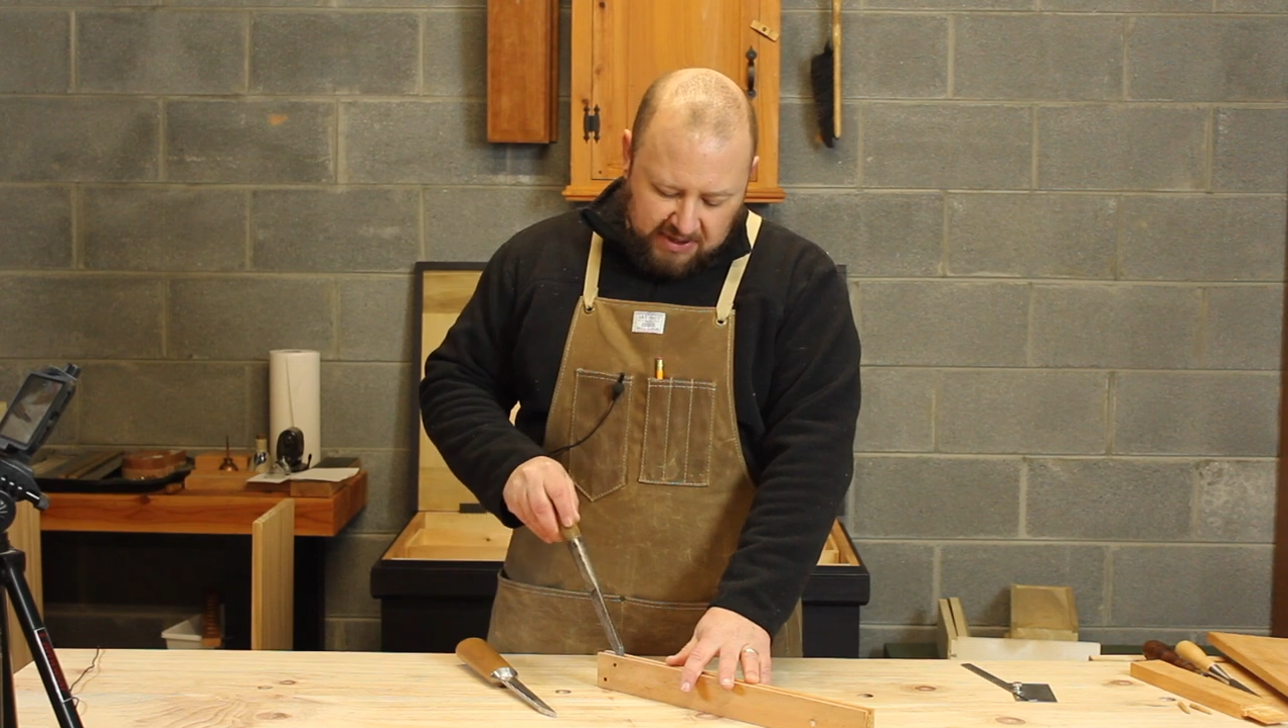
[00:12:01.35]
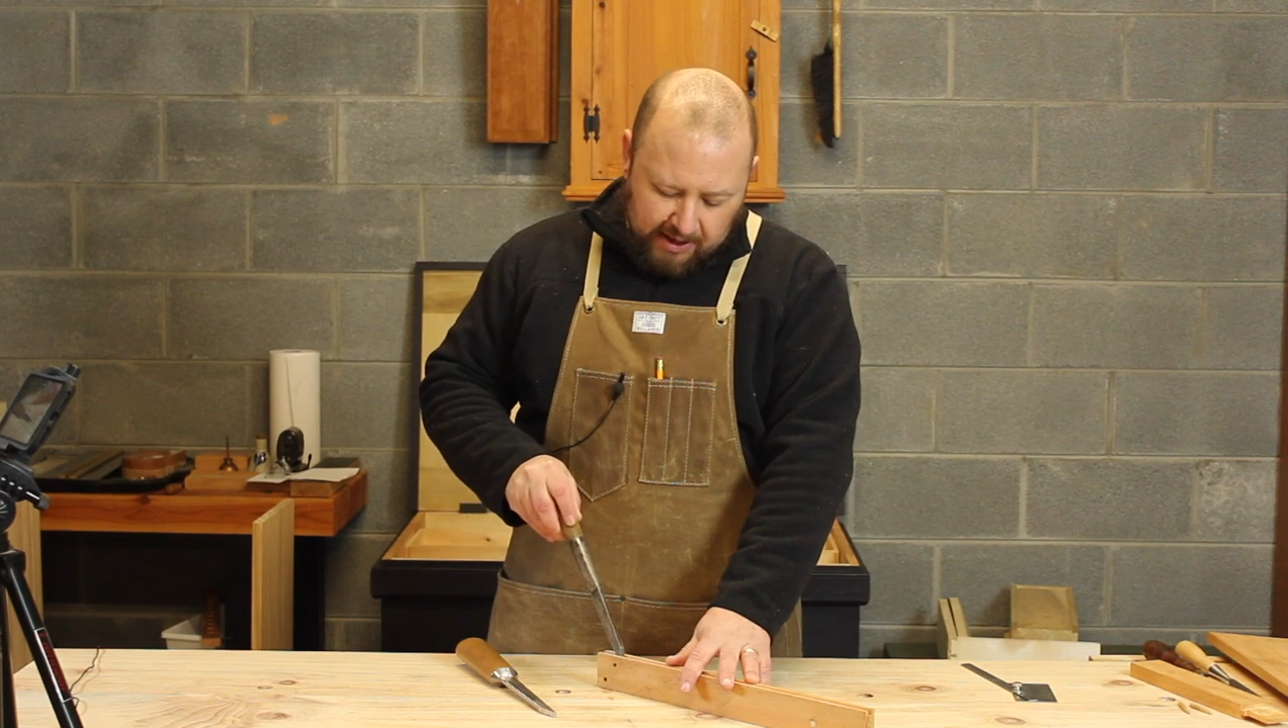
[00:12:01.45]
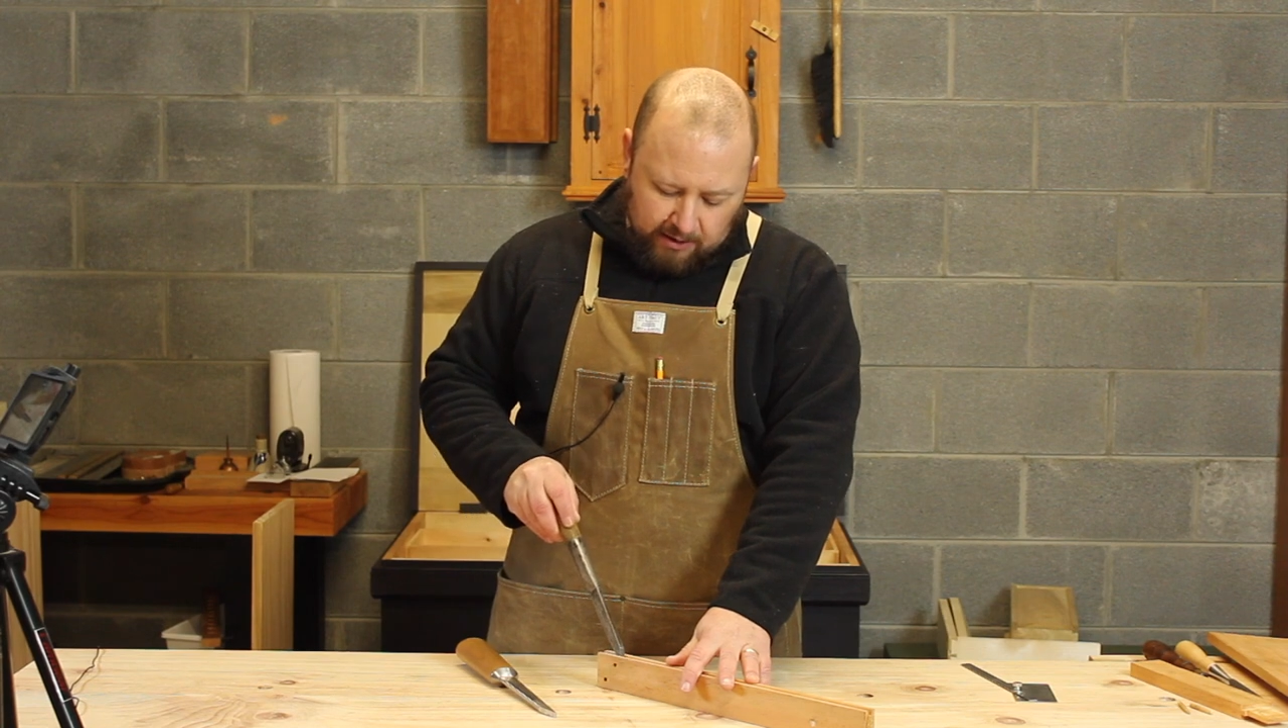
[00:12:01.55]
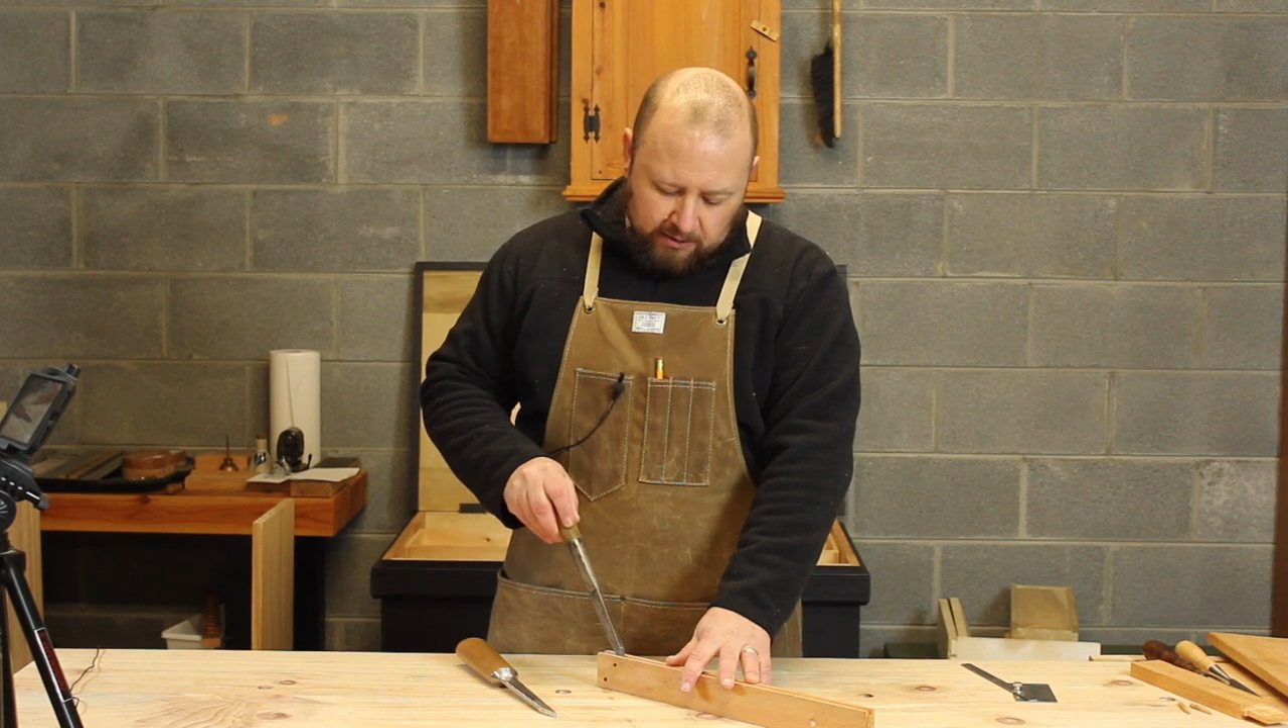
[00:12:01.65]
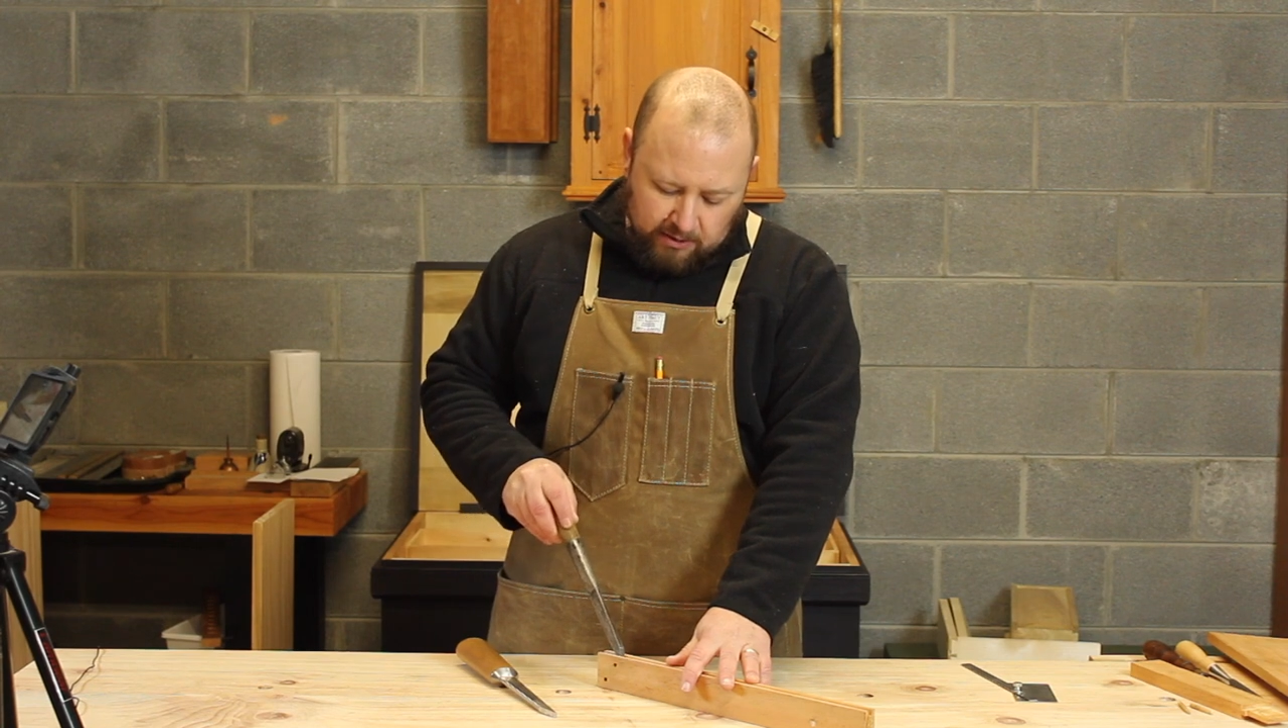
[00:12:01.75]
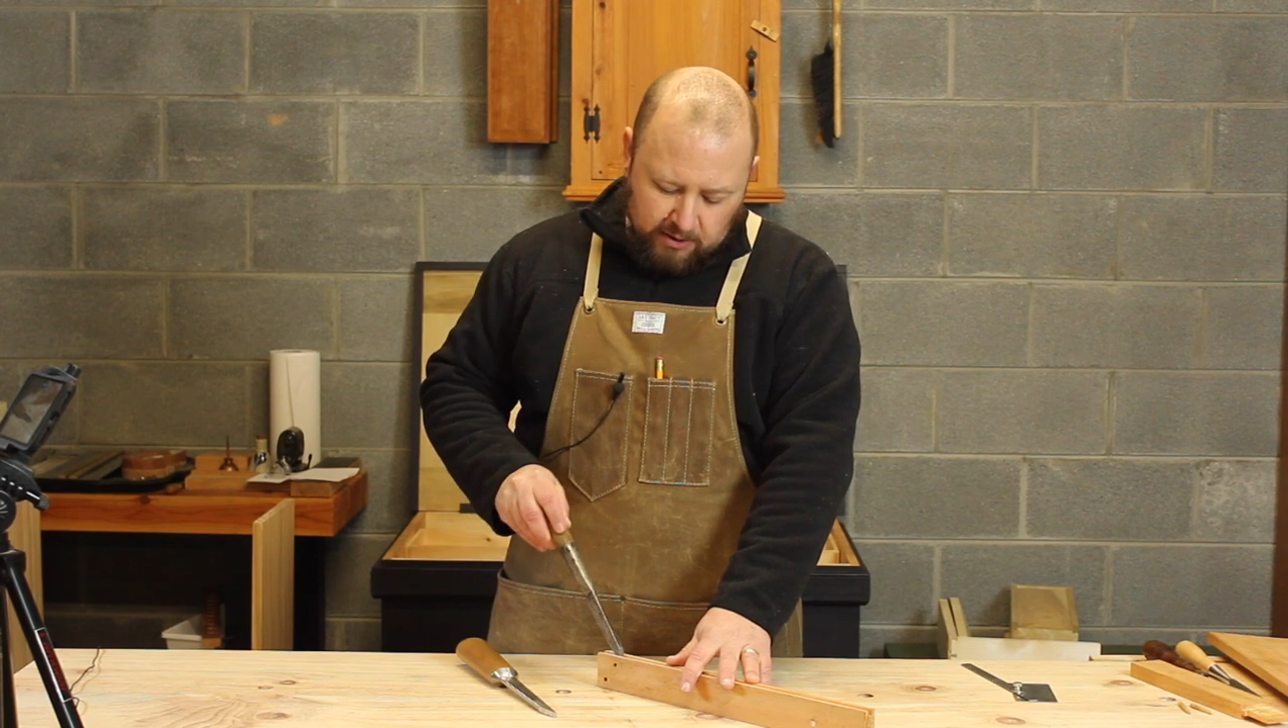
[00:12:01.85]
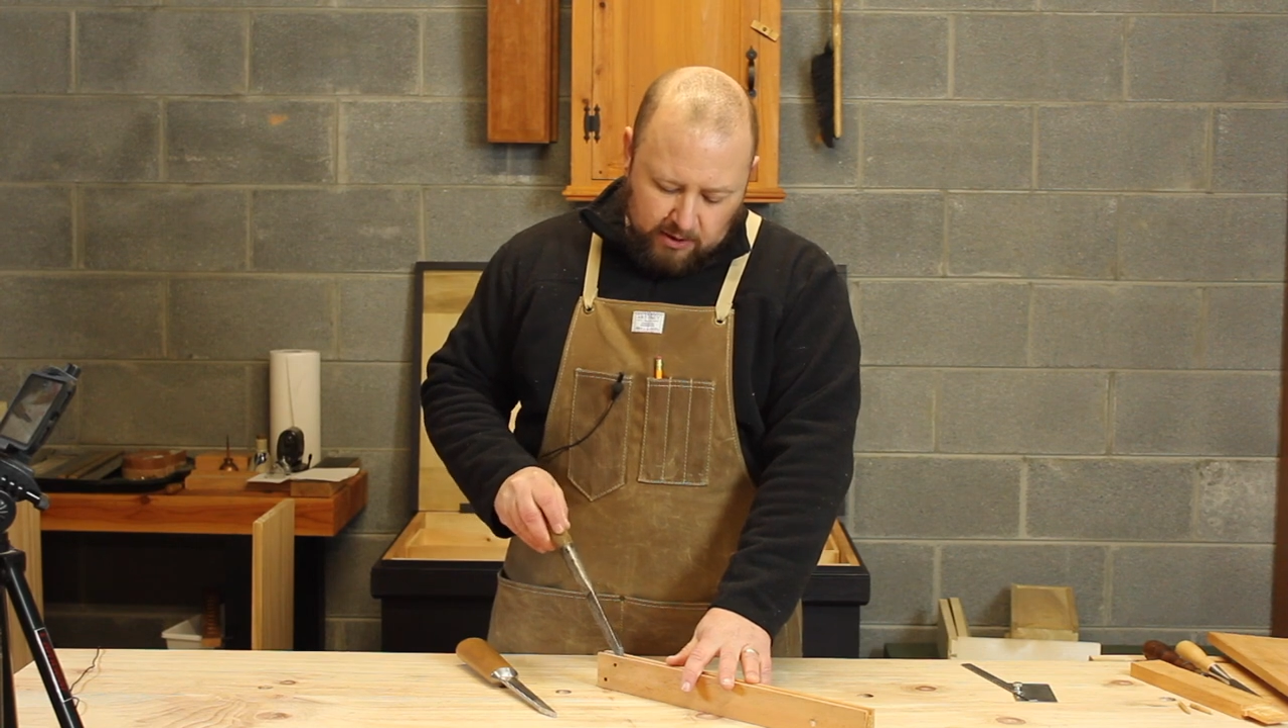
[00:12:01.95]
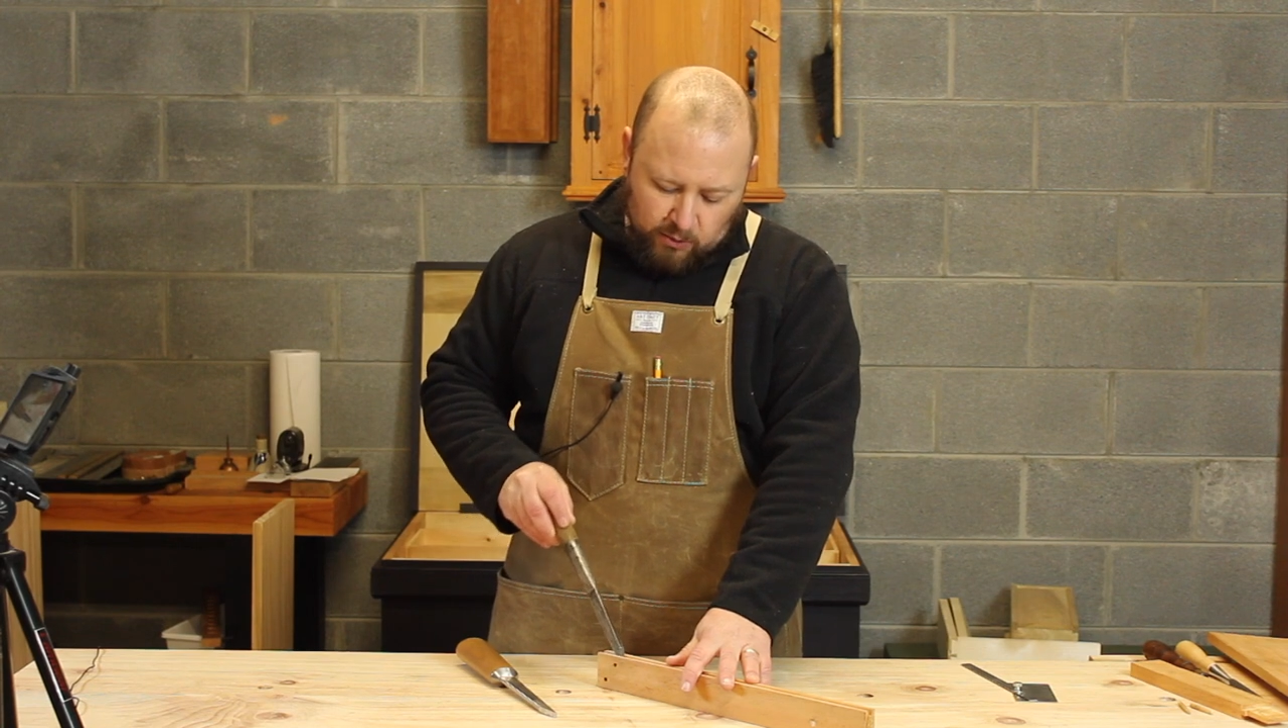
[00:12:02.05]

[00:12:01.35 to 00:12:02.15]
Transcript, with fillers: down